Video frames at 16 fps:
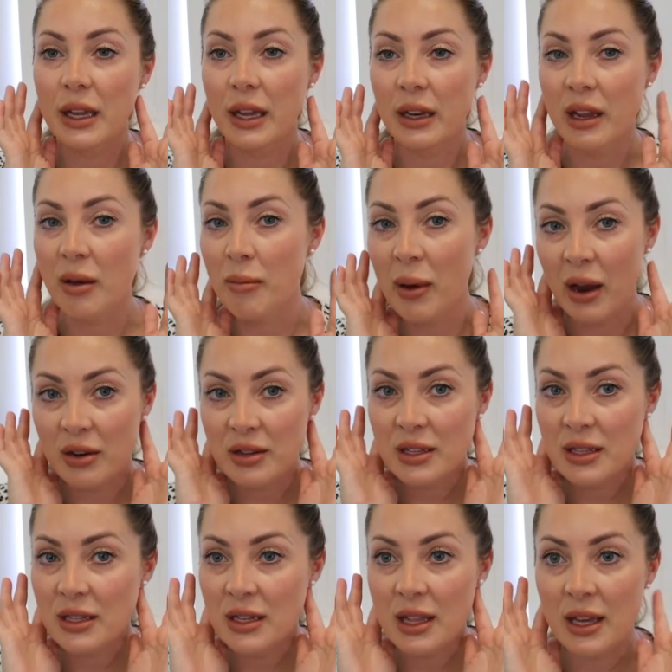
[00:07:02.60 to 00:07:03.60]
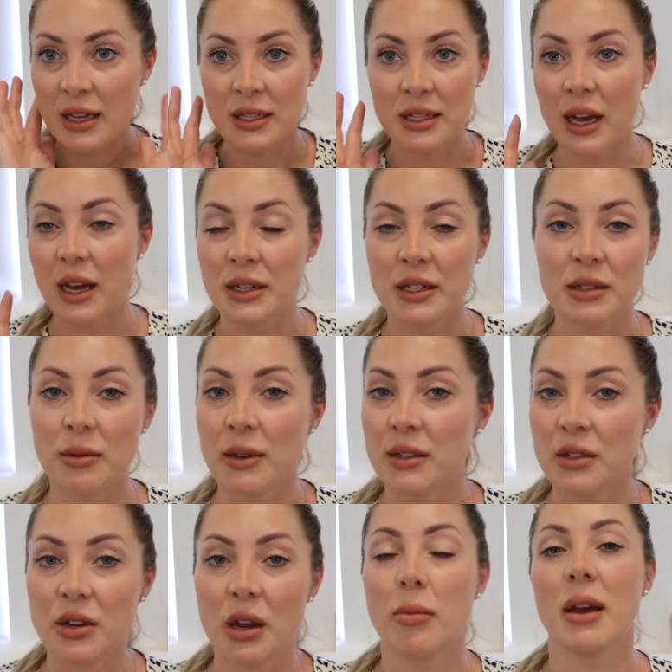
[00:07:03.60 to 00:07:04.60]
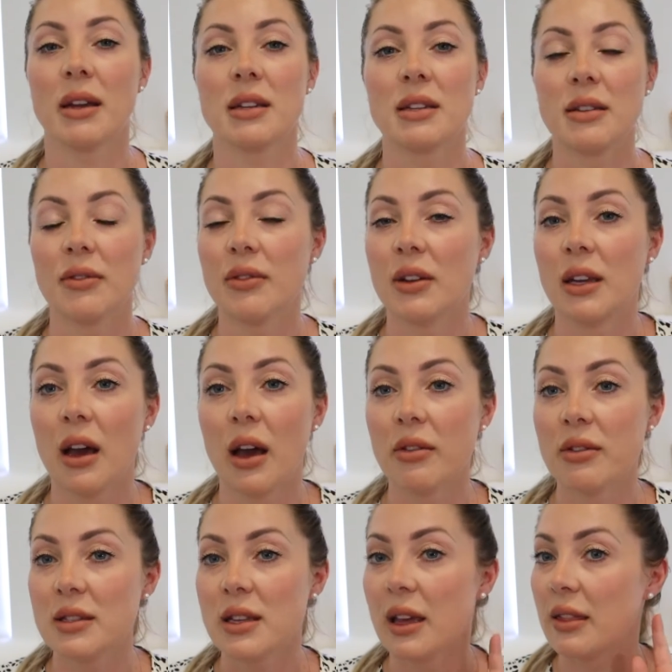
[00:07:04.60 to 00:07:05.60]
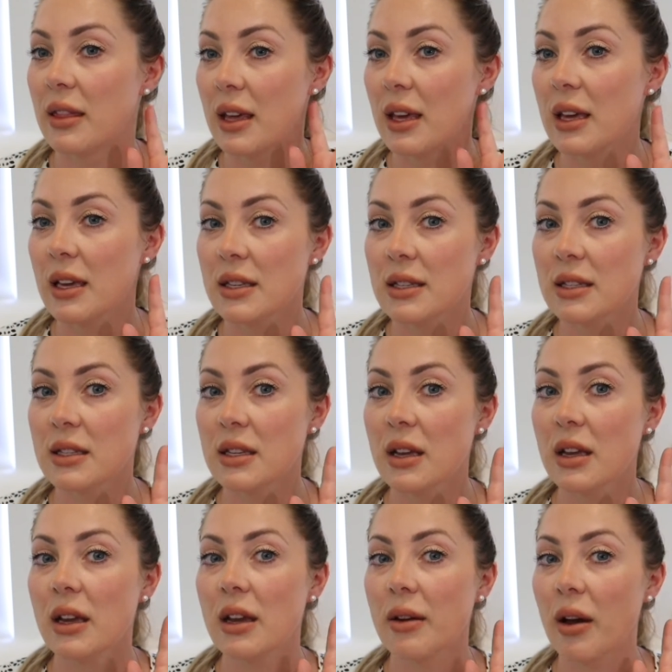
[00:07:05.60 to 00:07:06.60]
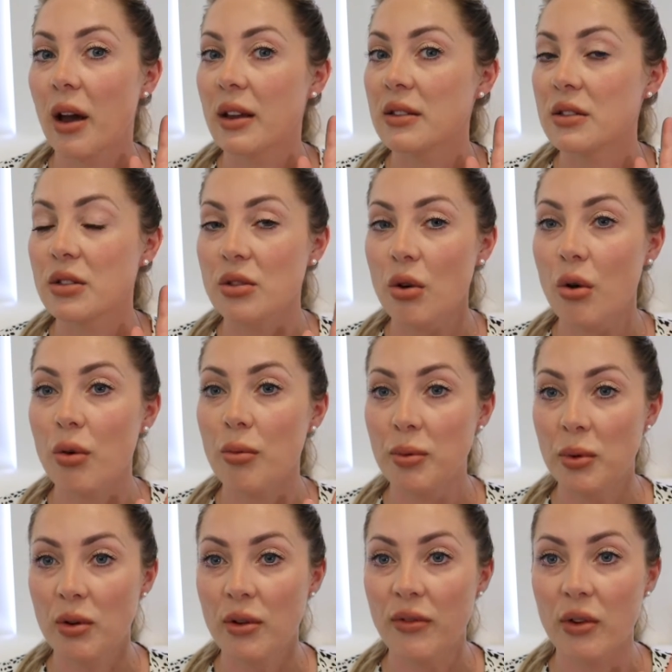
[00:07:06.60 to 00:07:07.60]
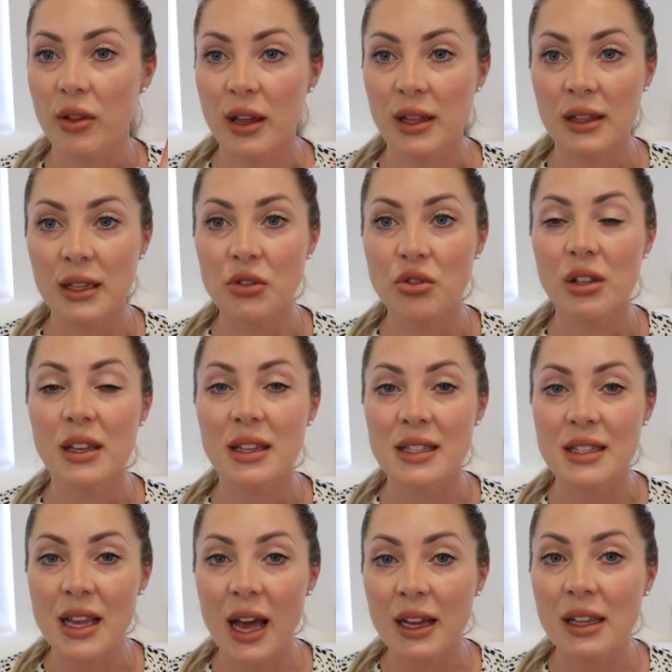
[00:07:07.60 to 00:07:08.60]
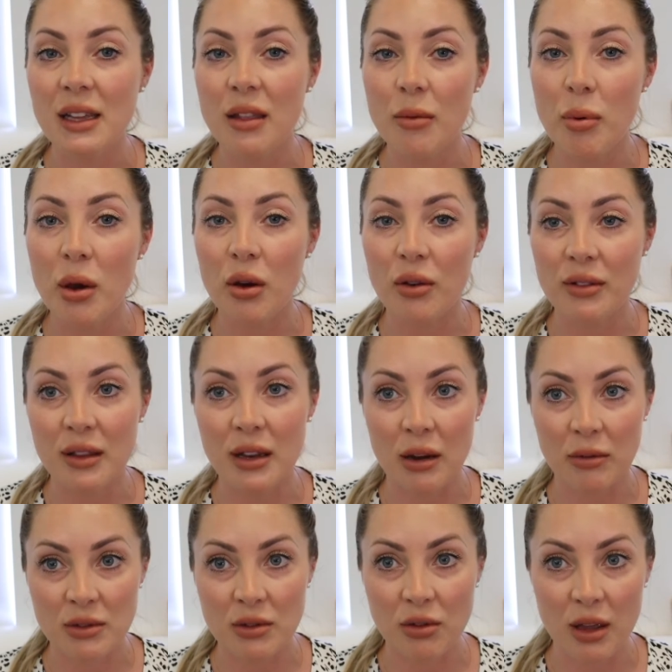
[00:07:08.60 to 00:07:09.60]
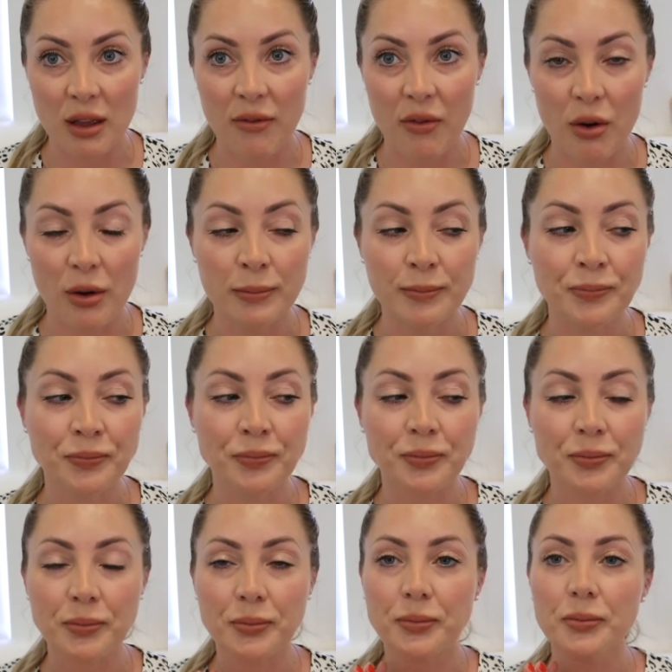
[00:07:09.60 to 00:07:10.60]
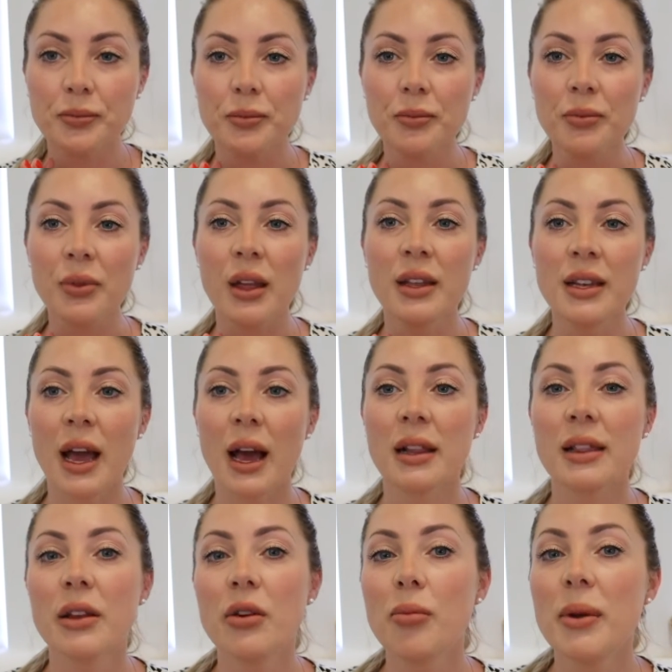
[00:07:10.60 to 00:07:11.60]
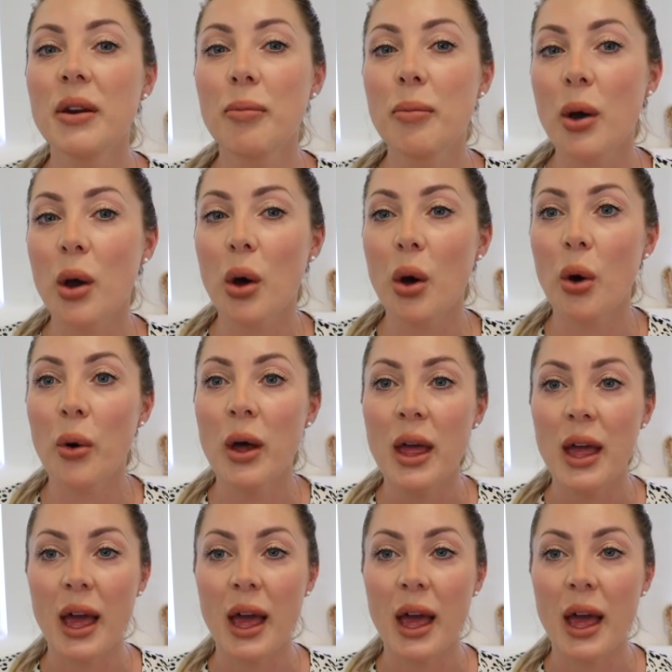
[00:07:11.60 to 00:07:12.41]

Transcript: in comparison to these, I just went straight back to Tiffany. I was like, these are so beautiful. They're literally exactly the pearls that I was looking for. Now, a little bit of pearl